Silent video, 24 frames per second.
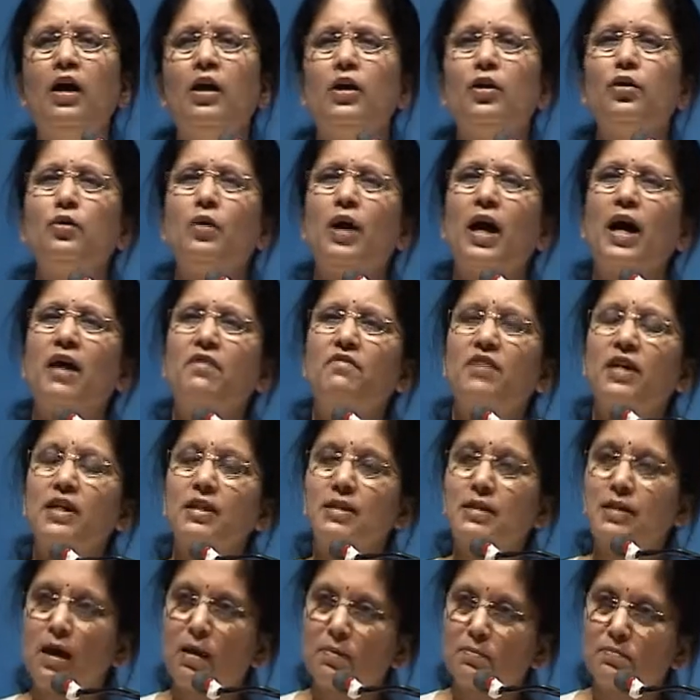You have
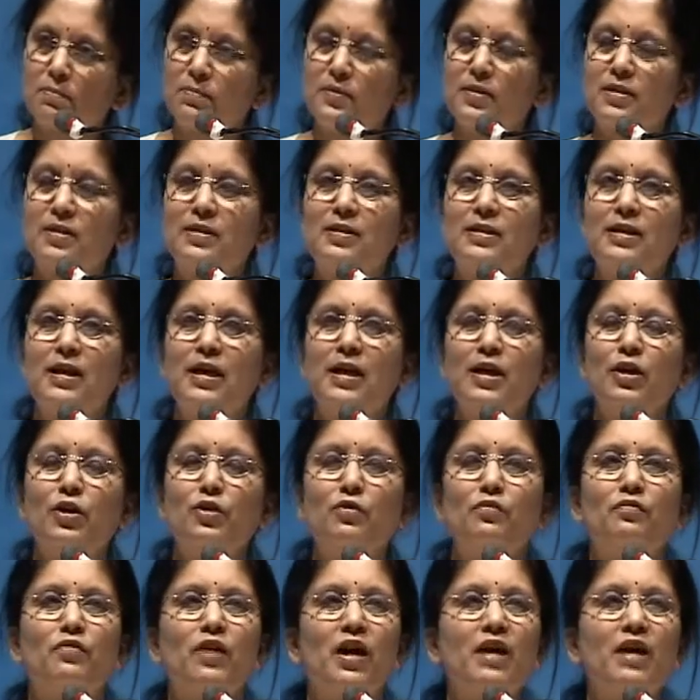examples. You